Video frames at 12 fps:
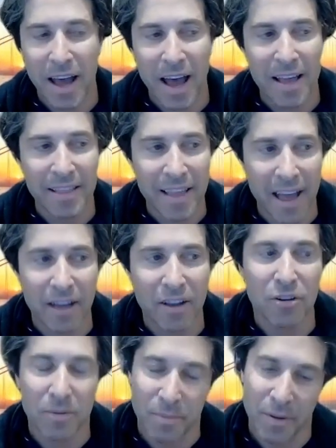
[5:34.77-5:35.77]
And that
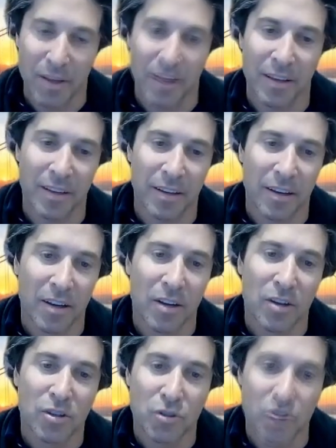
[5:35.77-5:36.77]
could be
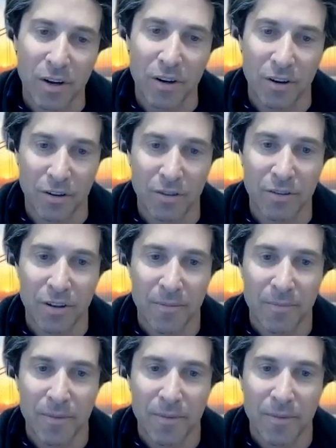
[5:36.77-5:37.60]
triggered